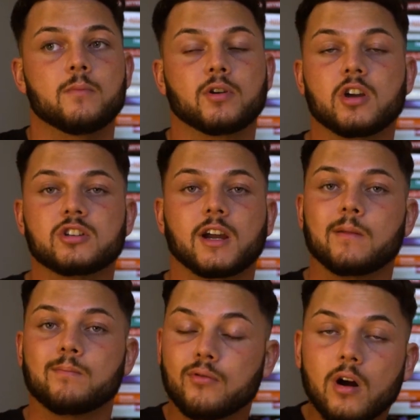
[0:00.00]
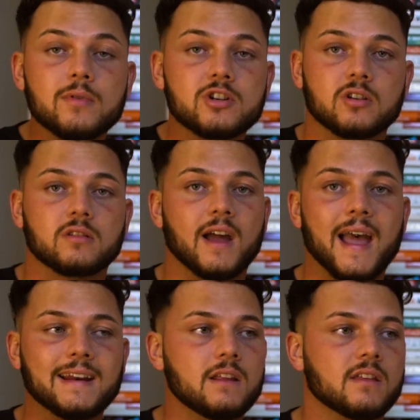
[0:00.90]
Because I can promise you that
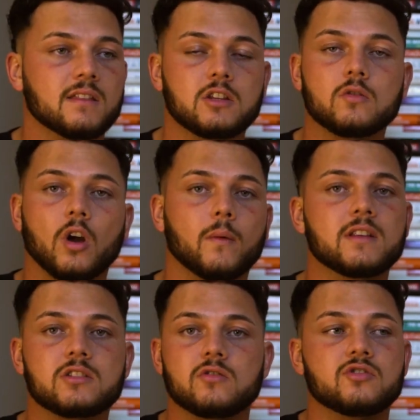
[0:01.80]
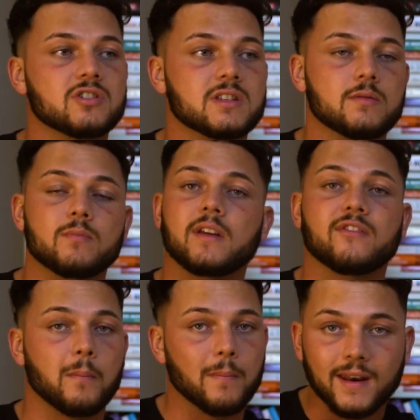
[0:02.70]
anything that you go into just simply
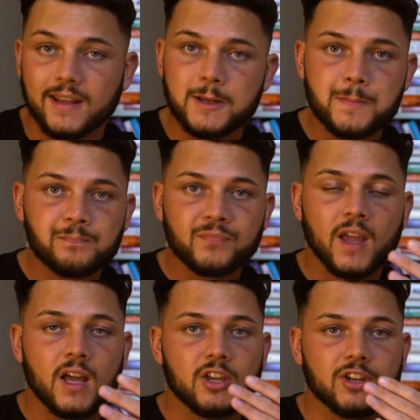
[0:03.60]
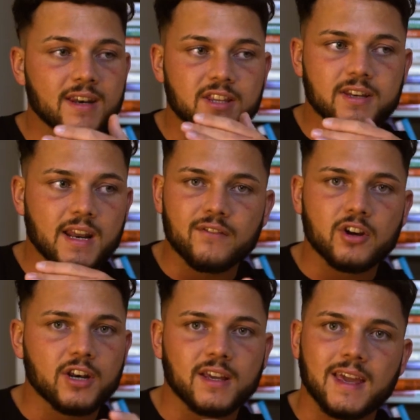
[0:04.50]
for money, you're never
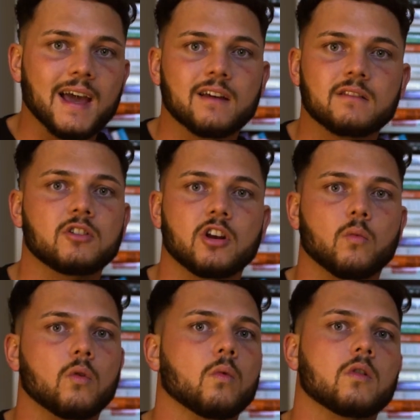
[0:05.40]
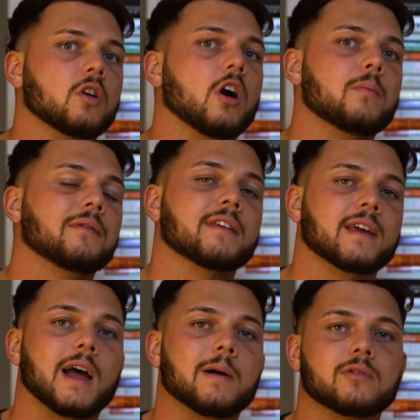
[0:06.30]
going to get, what you're hoping to
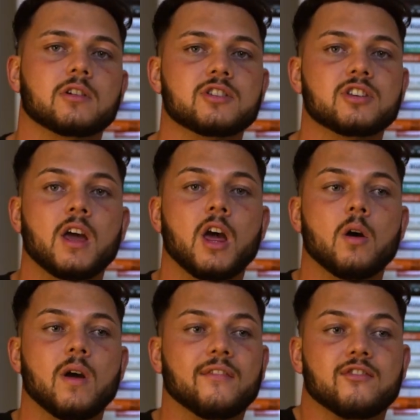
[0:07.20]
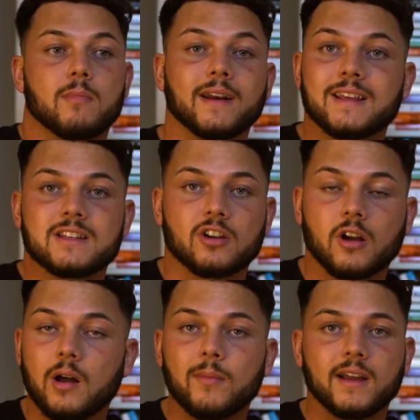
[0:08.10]
get. Because if the money isn't
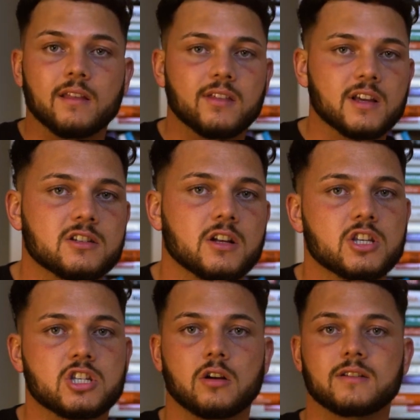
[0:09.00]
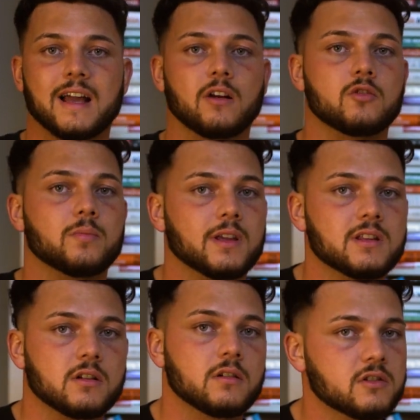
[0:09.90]
coming and start to slow down or you begin
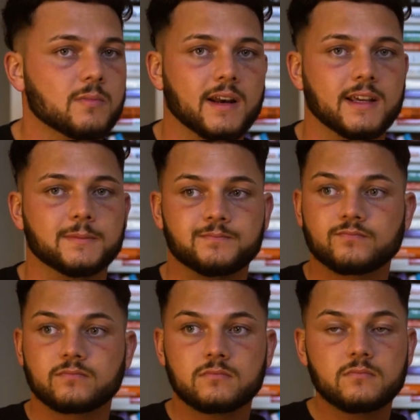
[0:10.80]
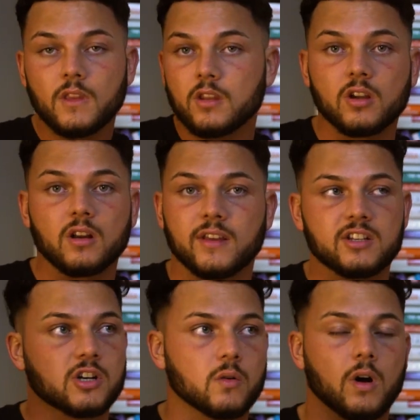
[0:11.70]
to lose money, you're going to think,
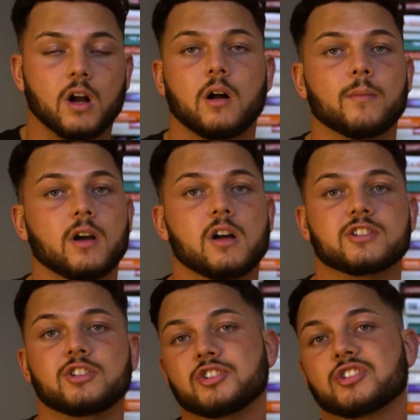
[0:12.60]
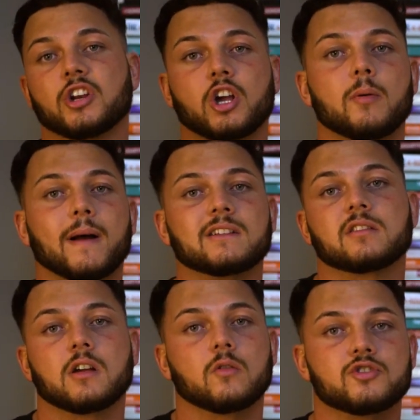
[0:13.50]
do you know what, I can't be arsed, and you're just going to go back to
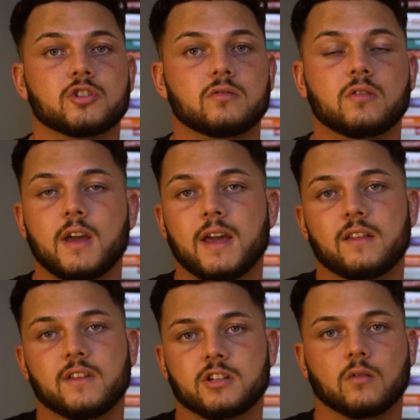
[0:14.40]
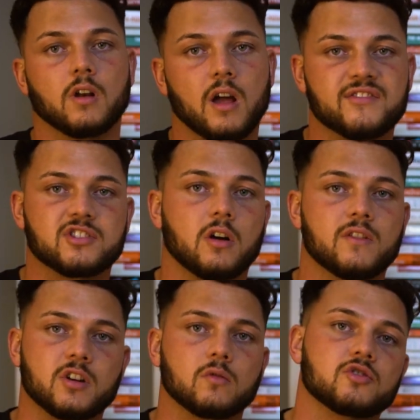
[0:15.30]
the old you, this old lifestyle,
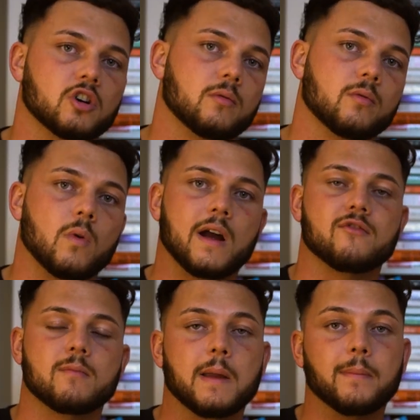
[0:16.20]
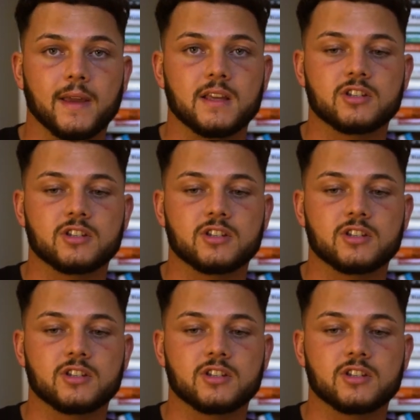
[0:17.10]
this old job, and whatever it may be.